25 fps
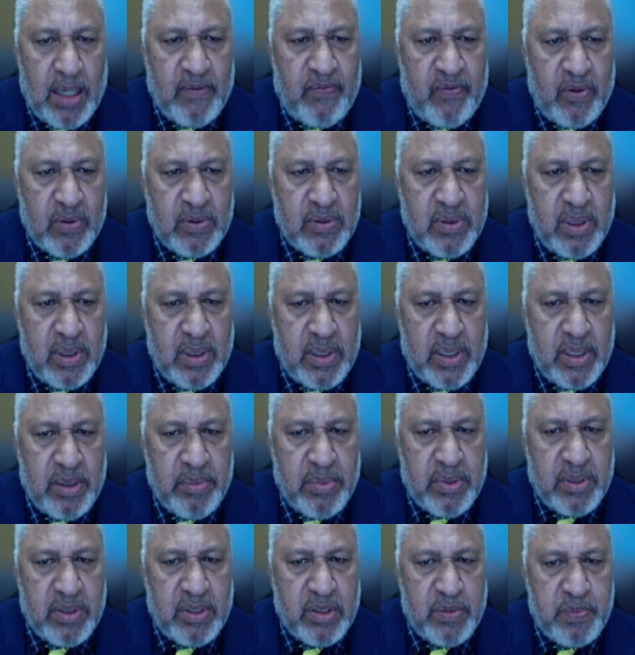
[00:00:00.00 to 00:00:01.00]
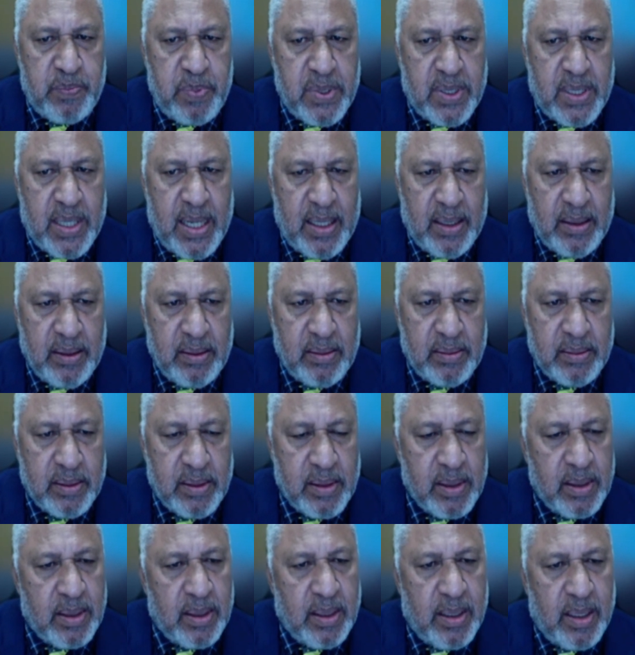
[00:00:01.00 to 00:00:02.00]
Unfortunately, Mr. Speaker,
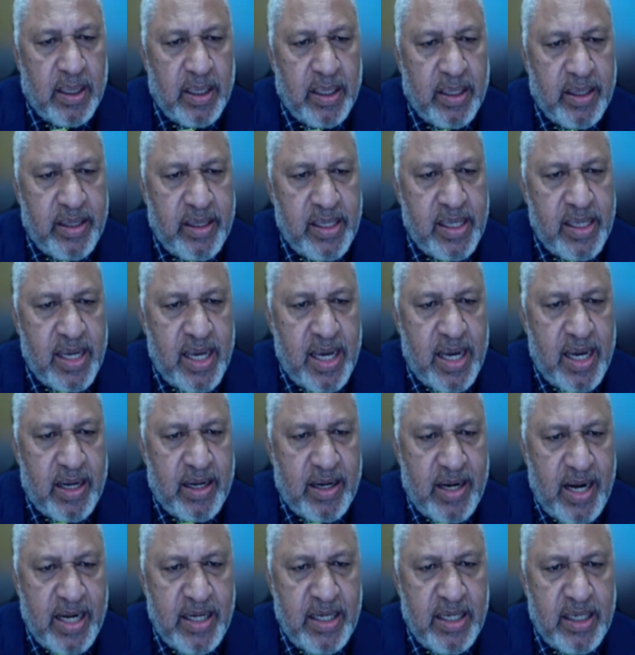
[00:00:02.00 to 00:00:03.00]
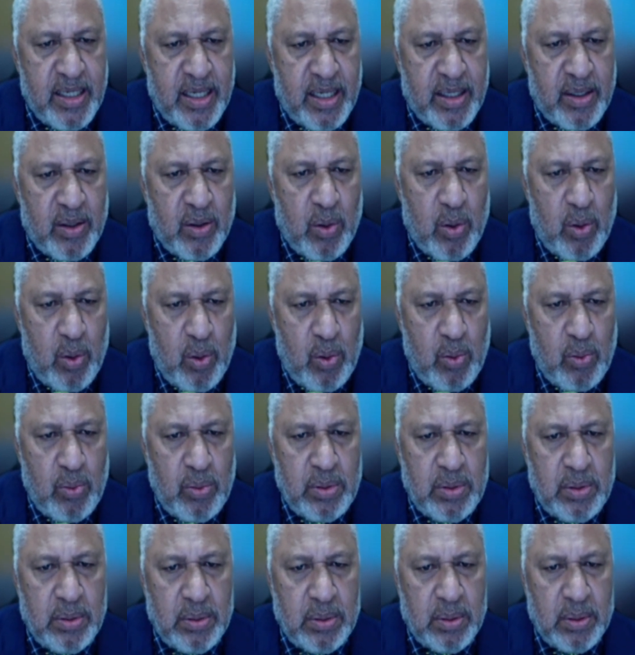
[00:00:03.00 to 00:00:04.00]
they are riding an
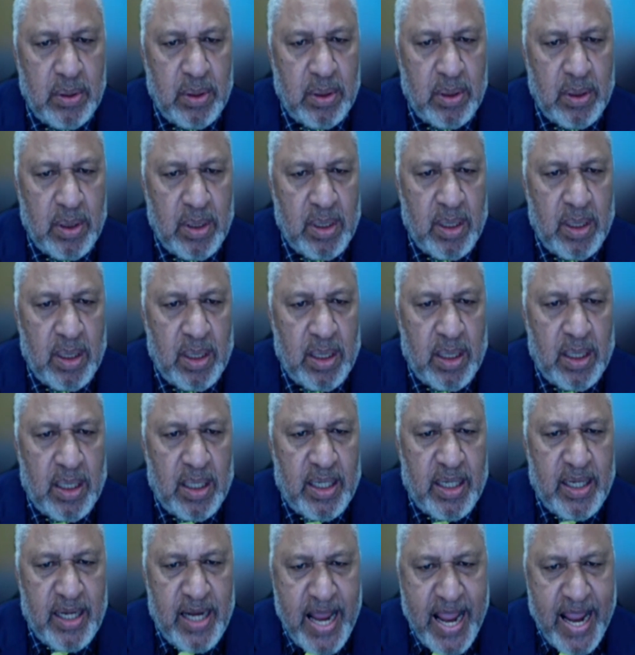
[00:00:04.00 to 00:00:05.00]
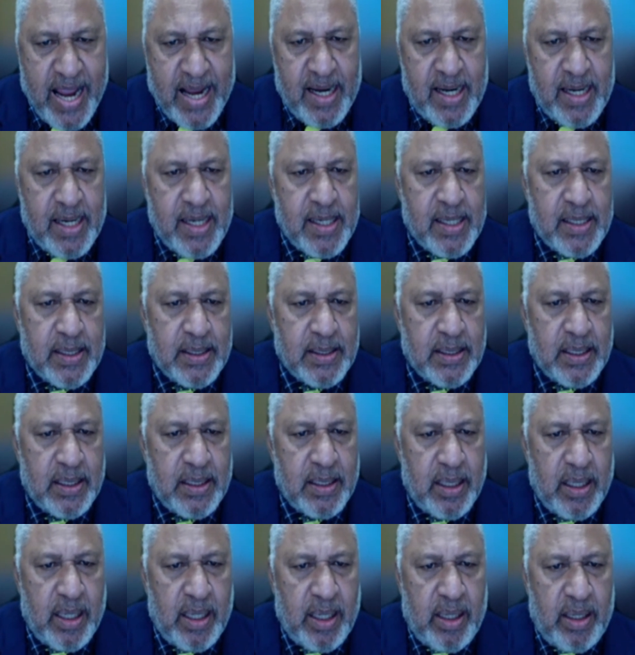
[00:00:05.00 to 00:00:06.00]
old nag,
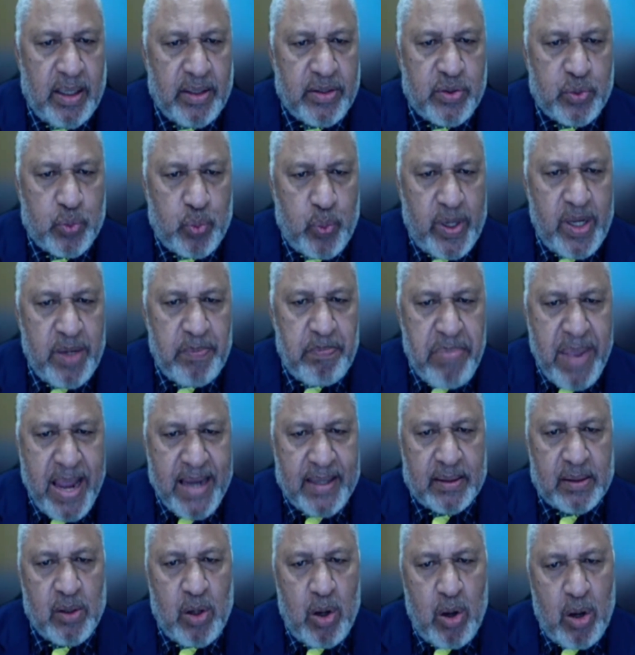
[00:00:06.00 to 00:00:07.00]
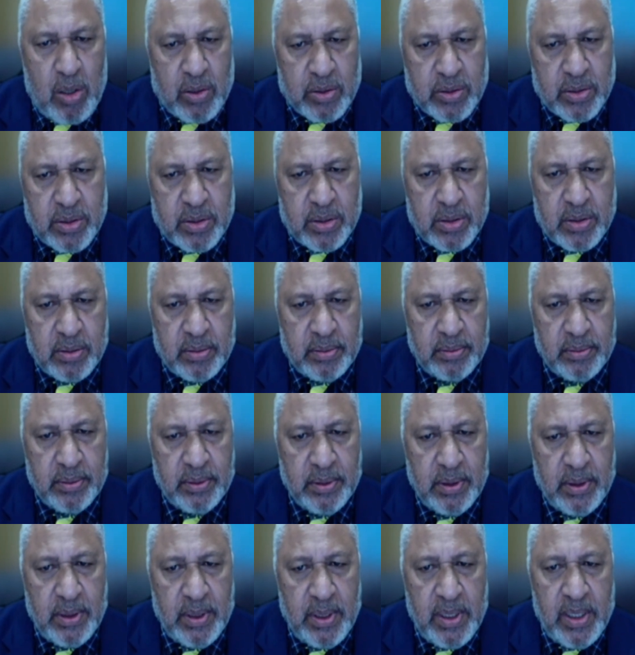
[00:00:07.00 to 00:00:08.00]
a sway-backed horse
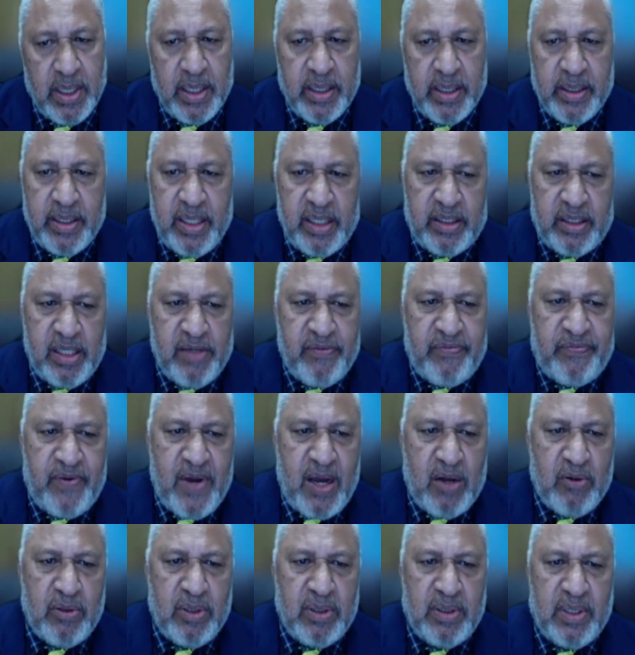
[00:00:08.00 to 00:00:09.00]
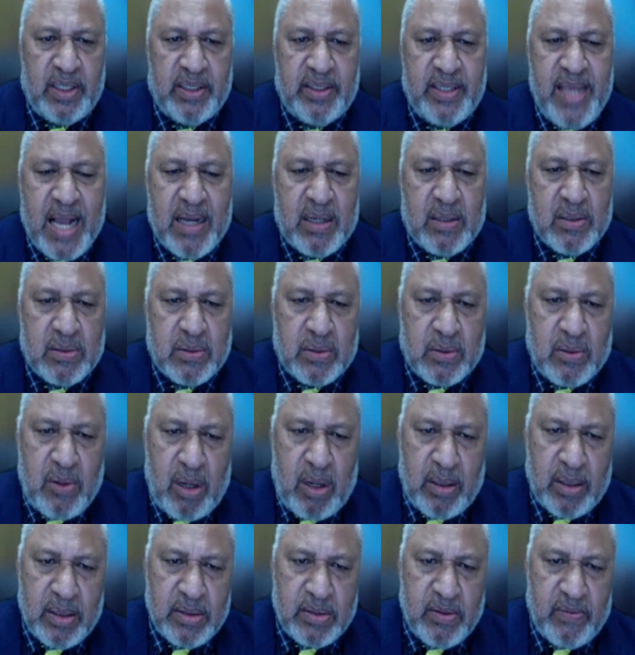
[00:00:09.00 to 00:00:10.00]
that they found in the darkest
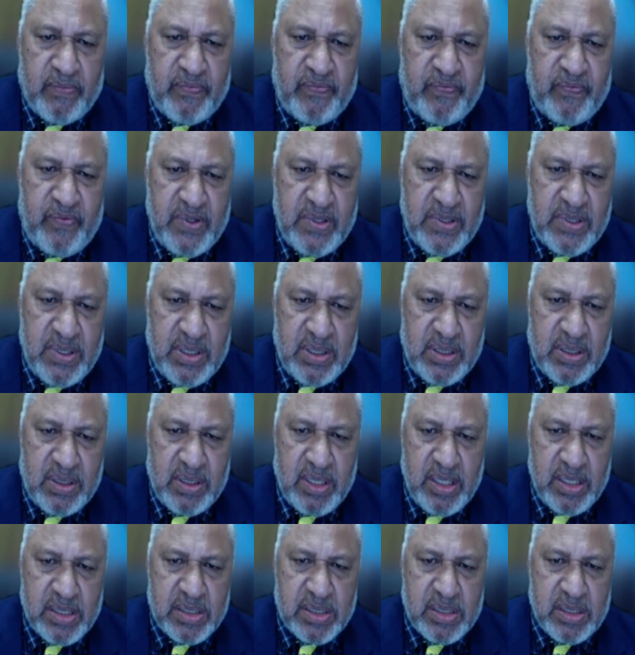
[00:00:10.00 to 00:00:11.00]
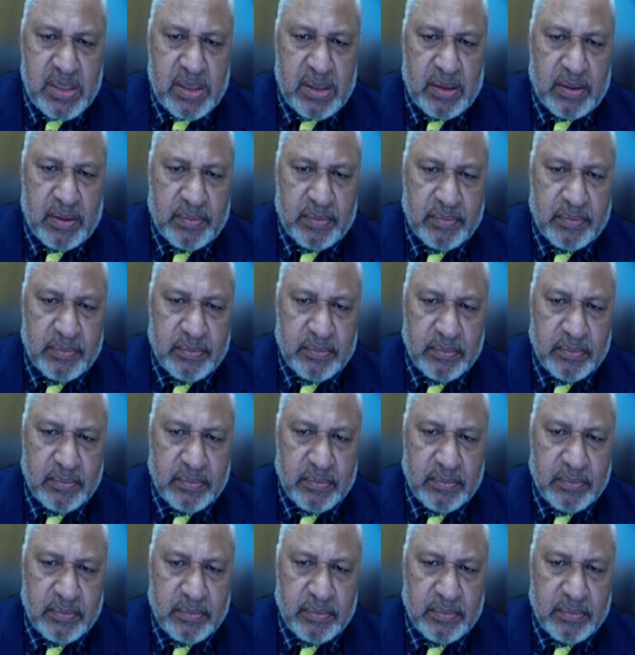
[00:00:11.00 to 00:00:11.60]
corners of Fiji's history.